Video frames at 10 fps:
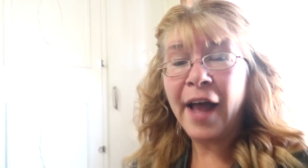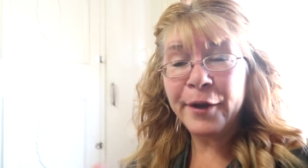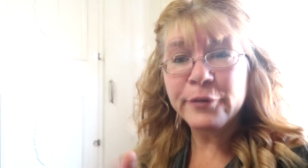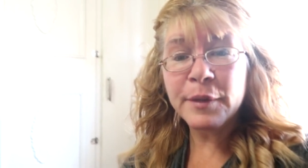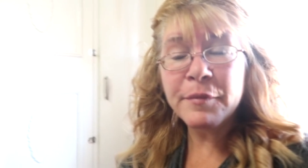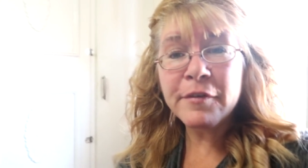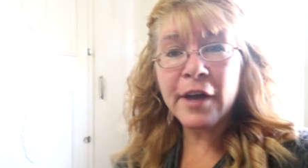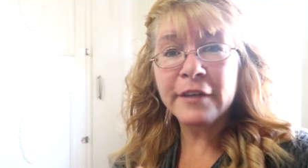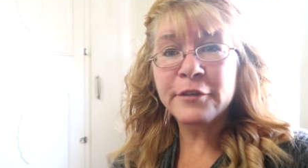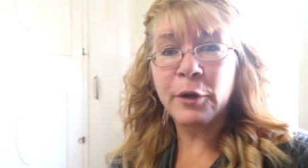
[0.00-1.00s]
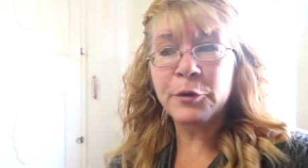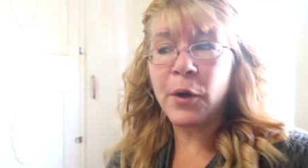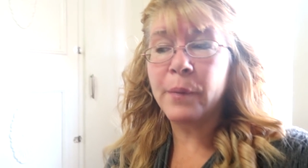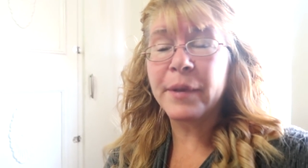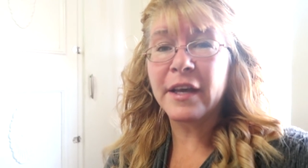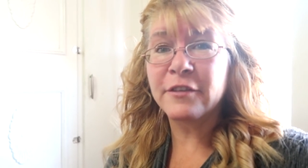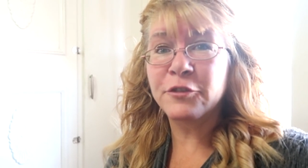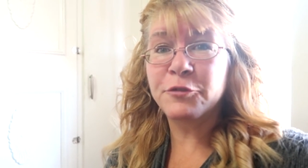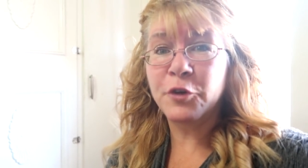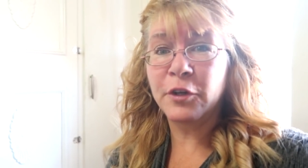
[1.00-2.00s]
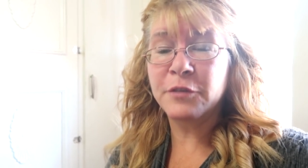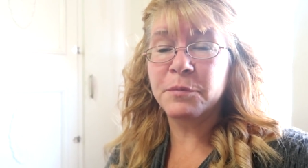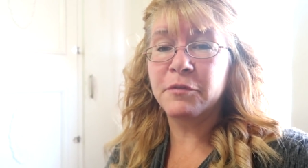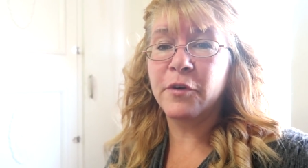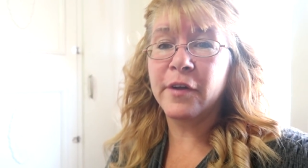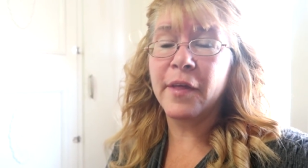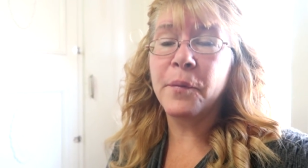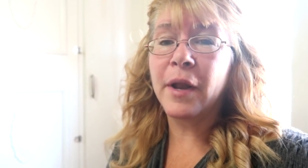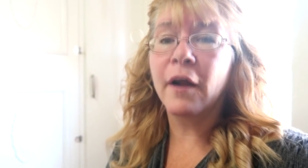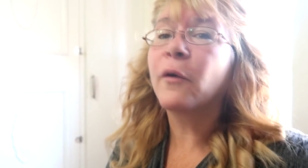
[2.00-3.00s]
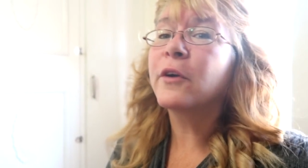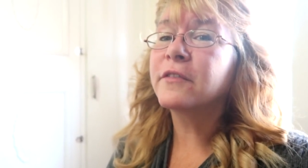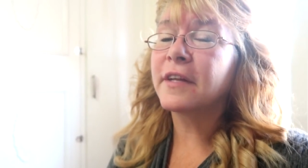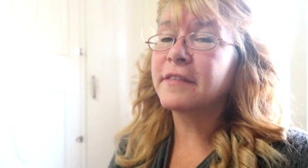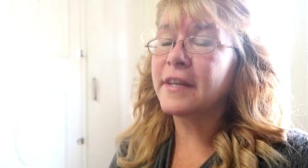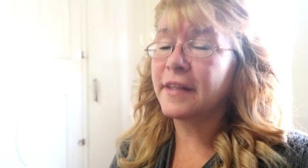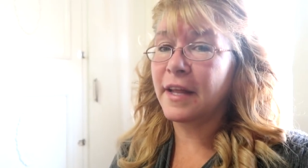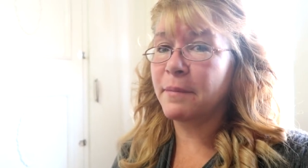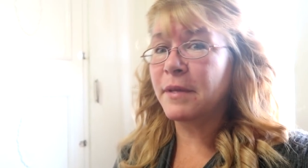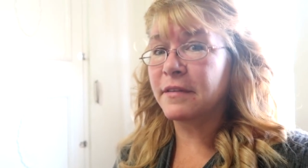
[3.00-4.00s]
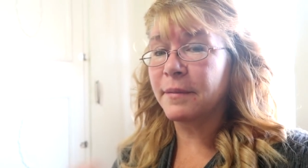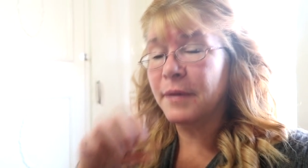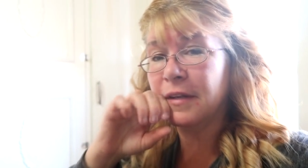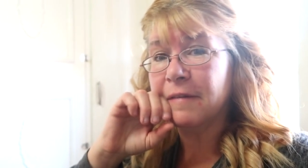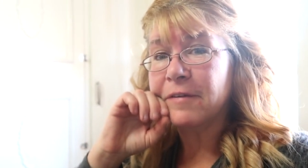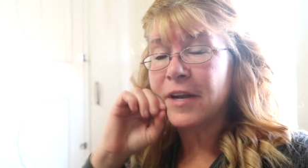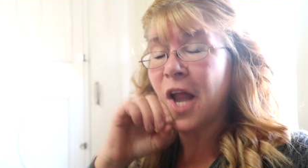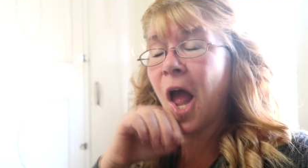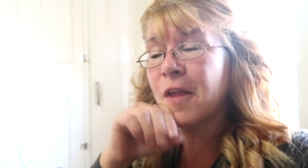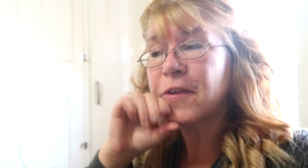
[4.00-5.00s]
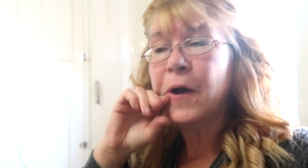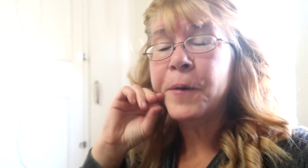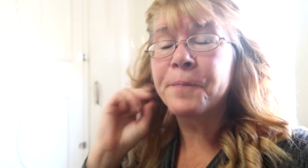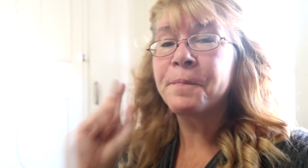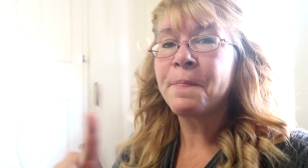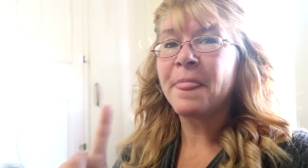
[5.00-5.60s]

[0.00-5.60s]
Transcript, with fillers: I know some of you guys don't know it because you've told us before that when our horse does it, that it means something different. So